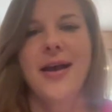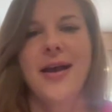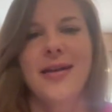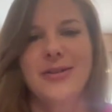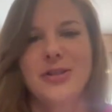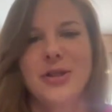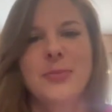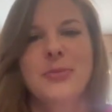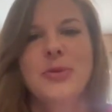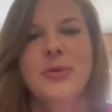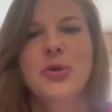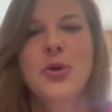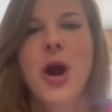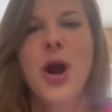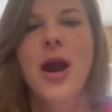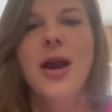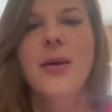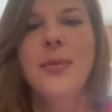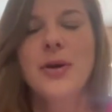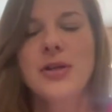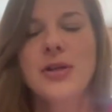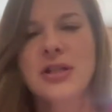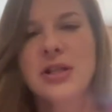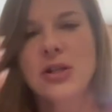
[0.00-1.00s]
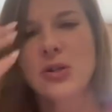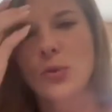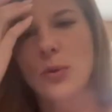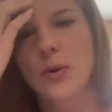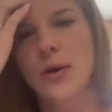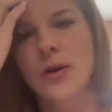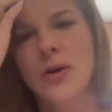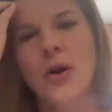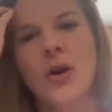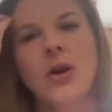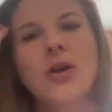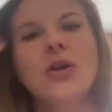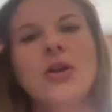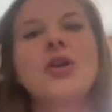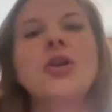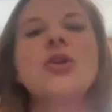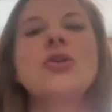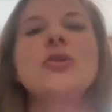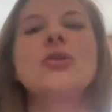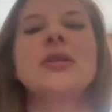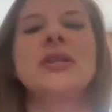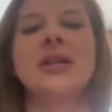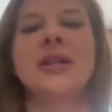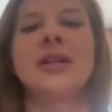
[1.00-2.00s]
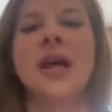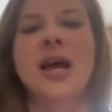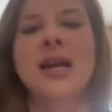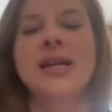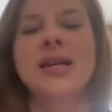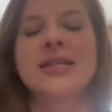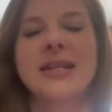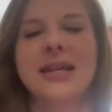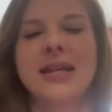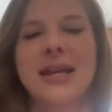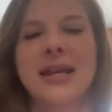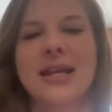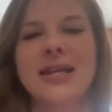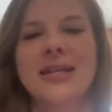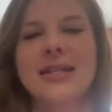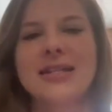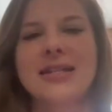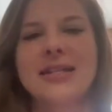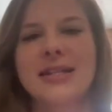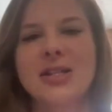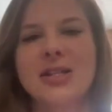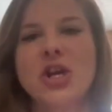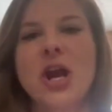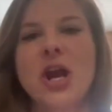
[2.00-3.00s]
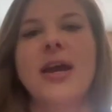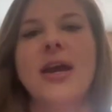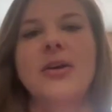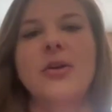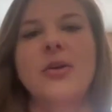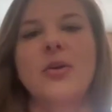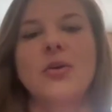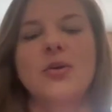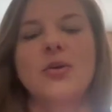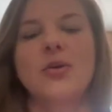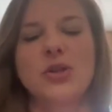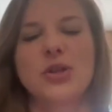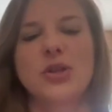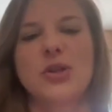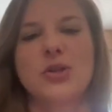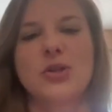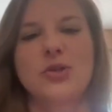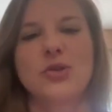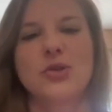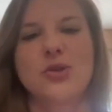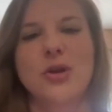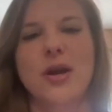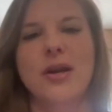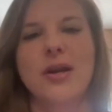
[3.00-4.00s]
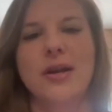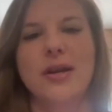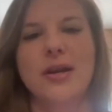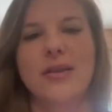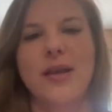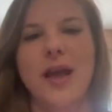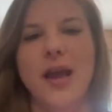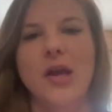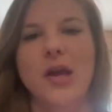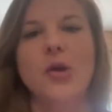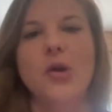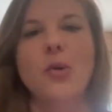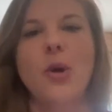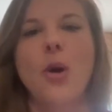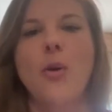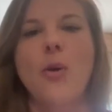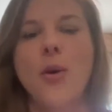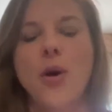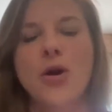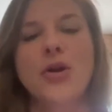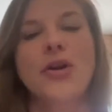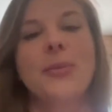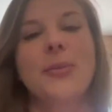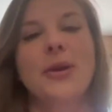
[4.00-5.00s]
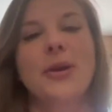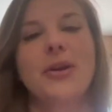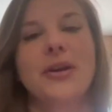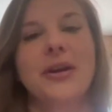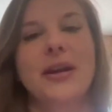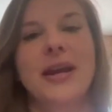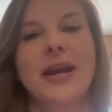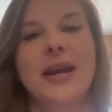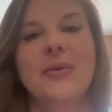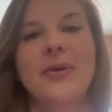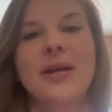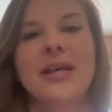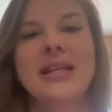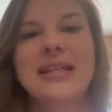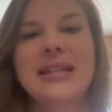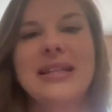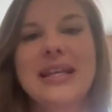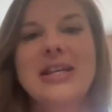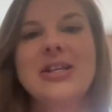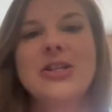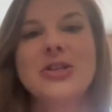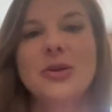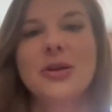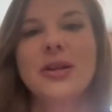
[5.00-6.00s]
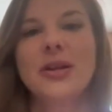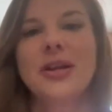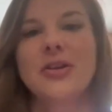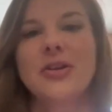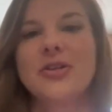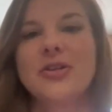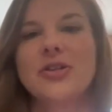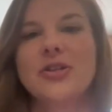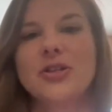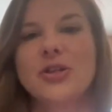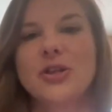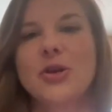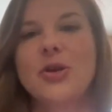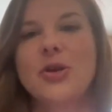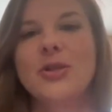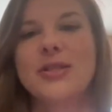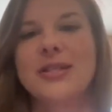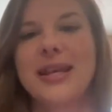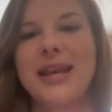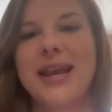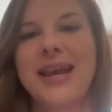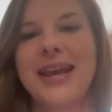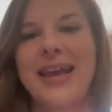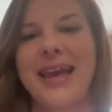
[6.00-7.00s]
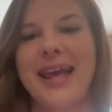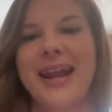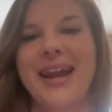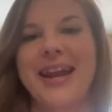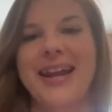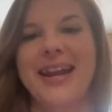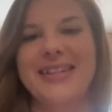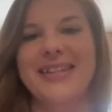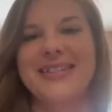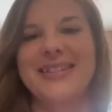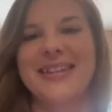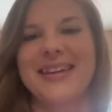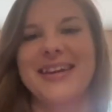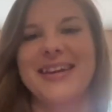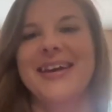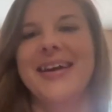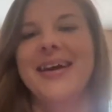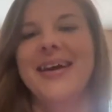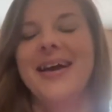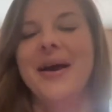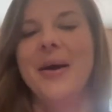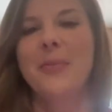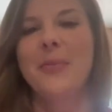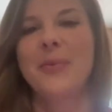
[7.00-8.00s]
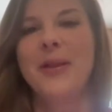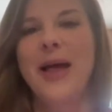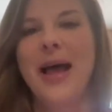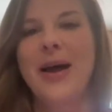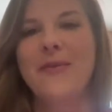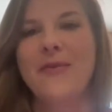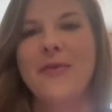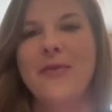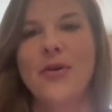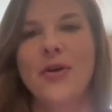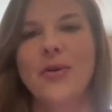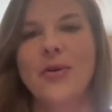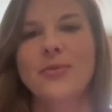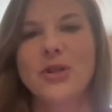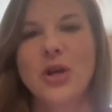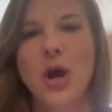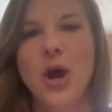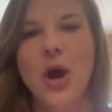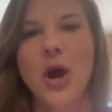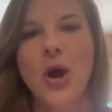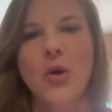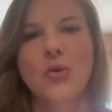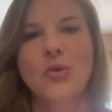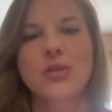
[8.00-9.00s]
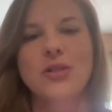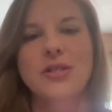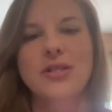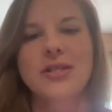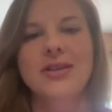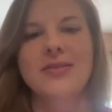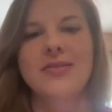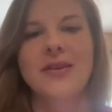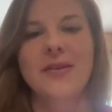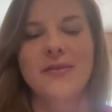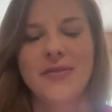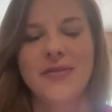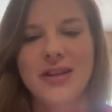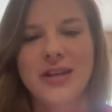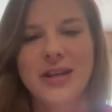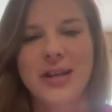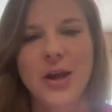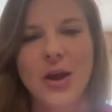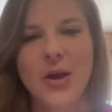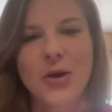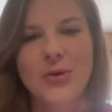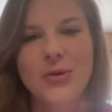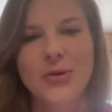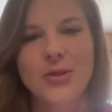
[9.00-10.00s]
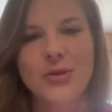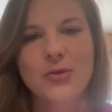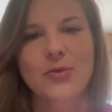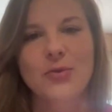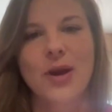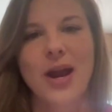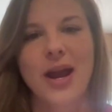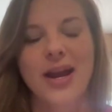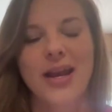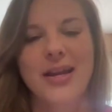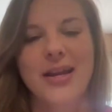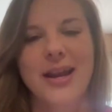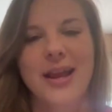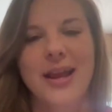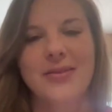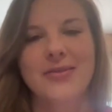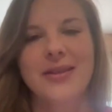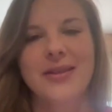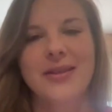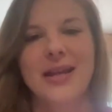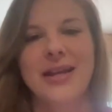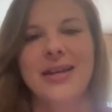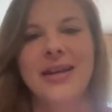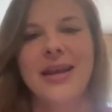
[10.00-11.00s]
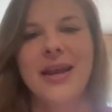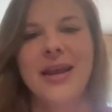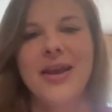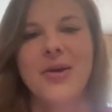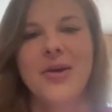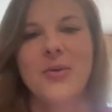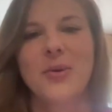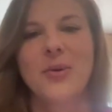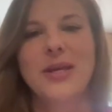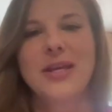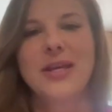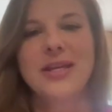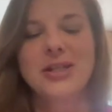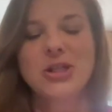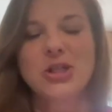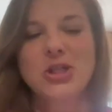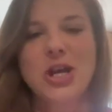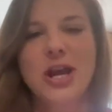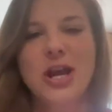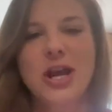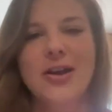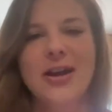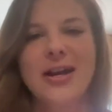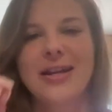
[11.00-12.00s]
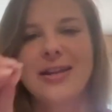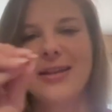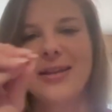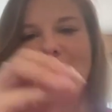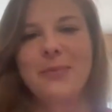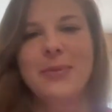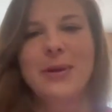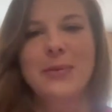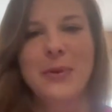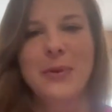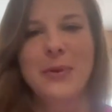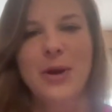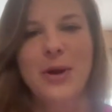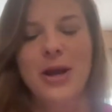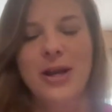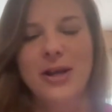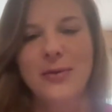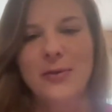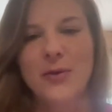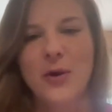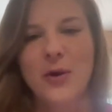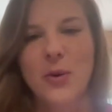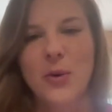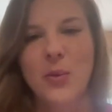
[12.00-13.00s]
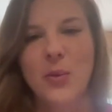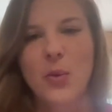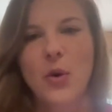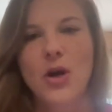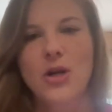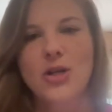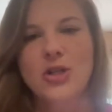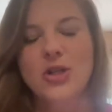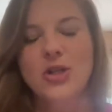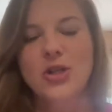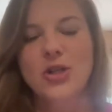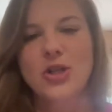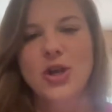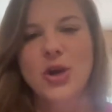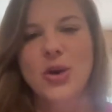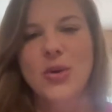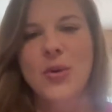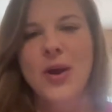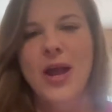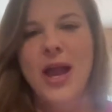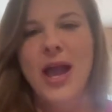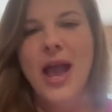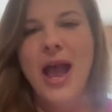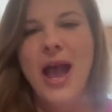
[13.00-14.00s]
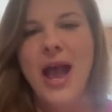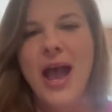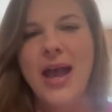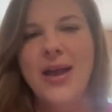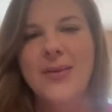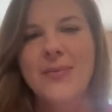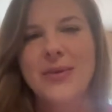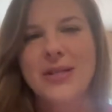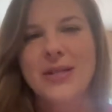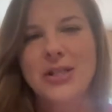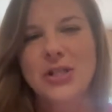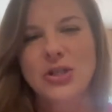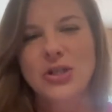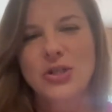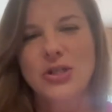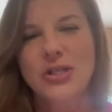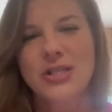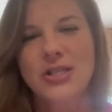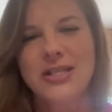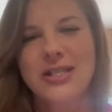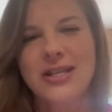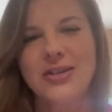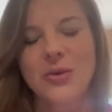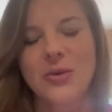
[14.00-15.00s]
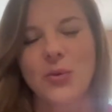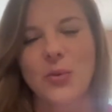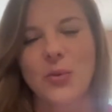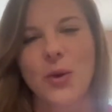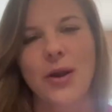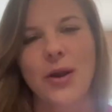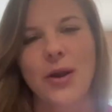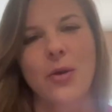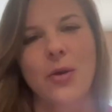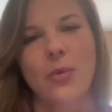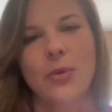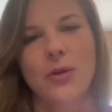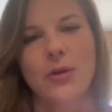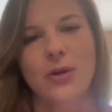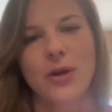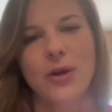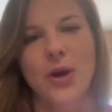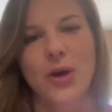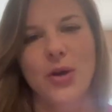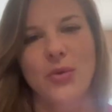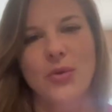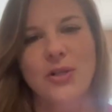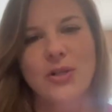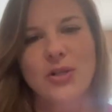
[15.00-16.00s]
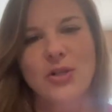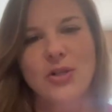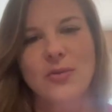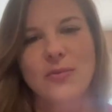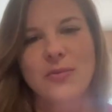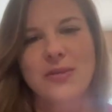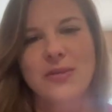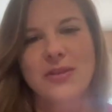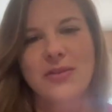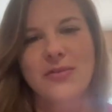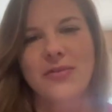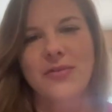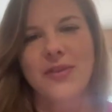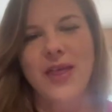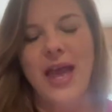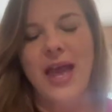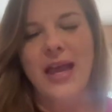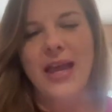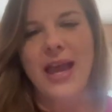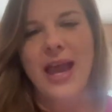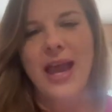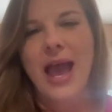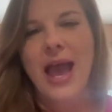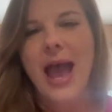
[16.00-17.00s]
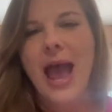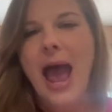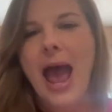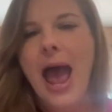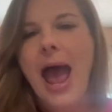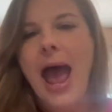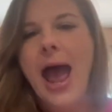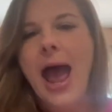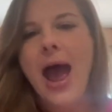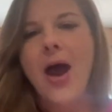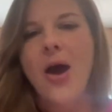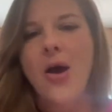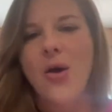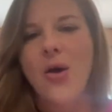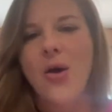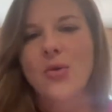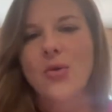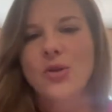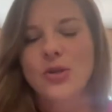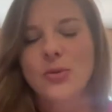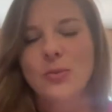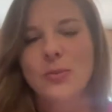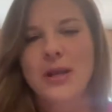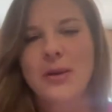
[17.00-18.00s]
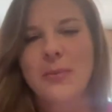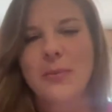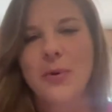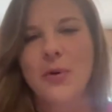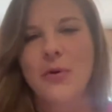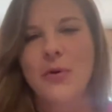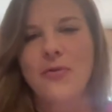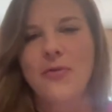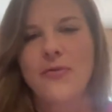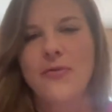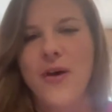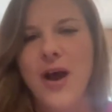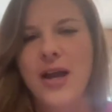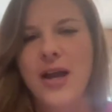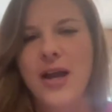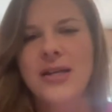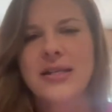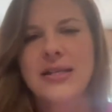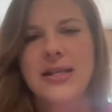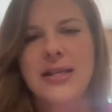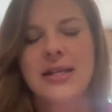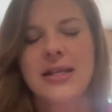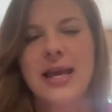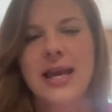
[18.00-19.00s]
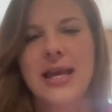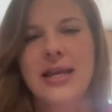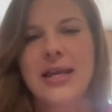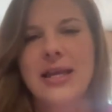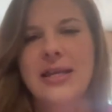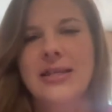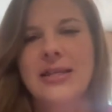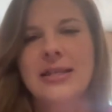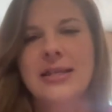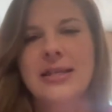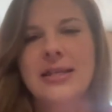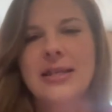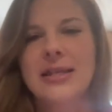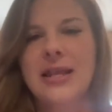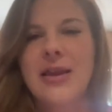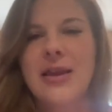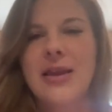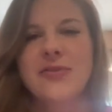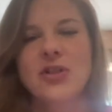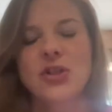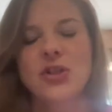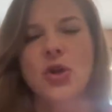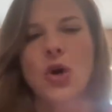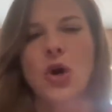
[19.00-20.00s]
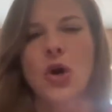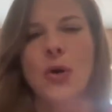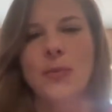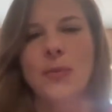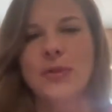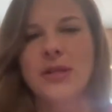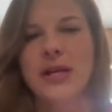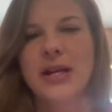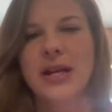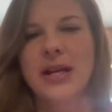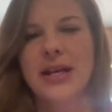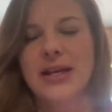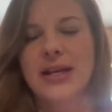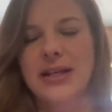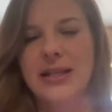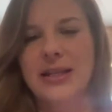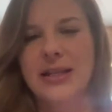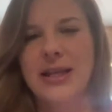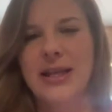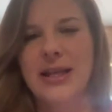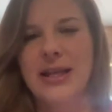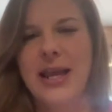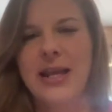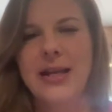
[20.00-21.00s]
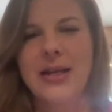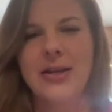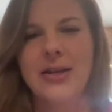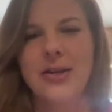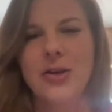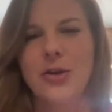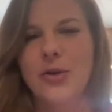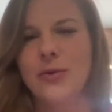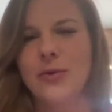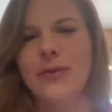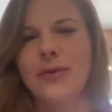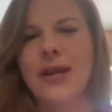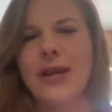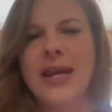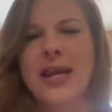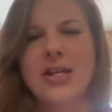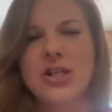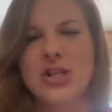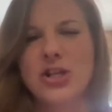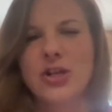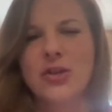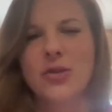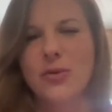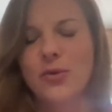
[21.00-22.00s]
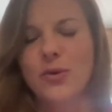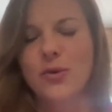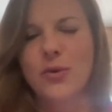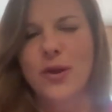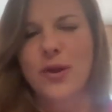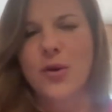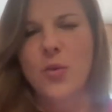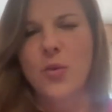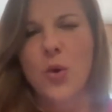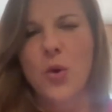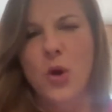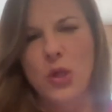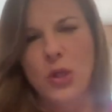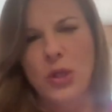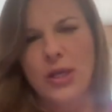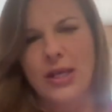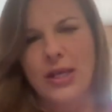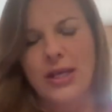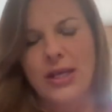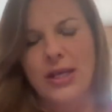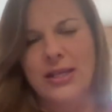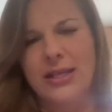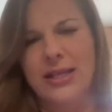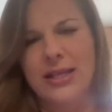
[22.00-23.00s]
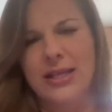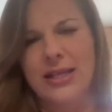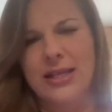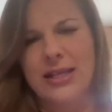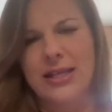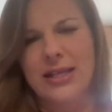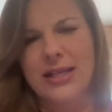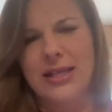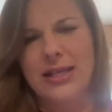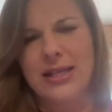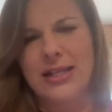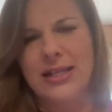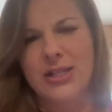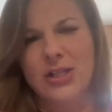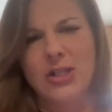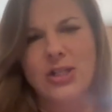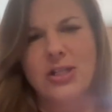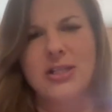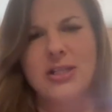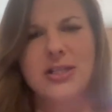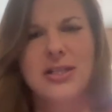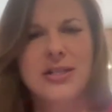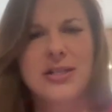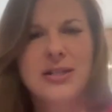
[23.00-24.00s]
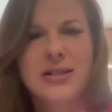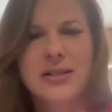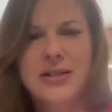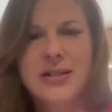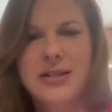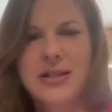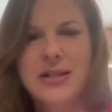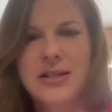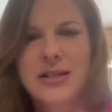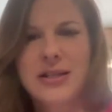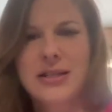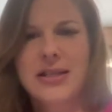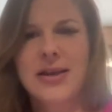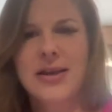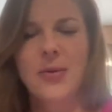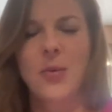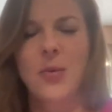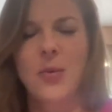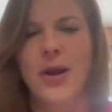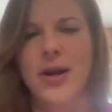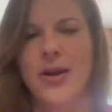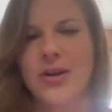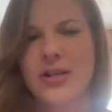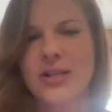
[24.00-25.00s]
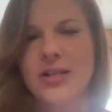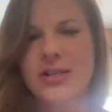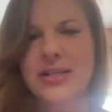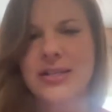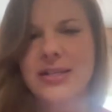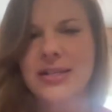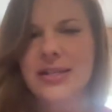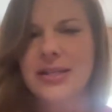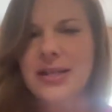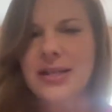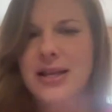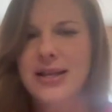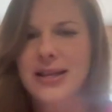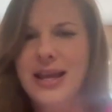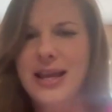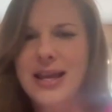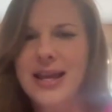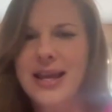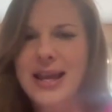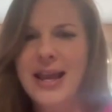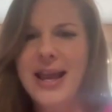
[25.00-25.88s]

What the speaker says: subscribers, because we're not utilizing it as a channel to try to like grow our community. We literally are just using it as a platform to host the videos, right? And then we can share it and then people kind of go and watch. So I'm interested on where it will go in terms of like, how do people find it? Like, is it they've just opted in and they get a notification through their wallet, and then it just like, where does like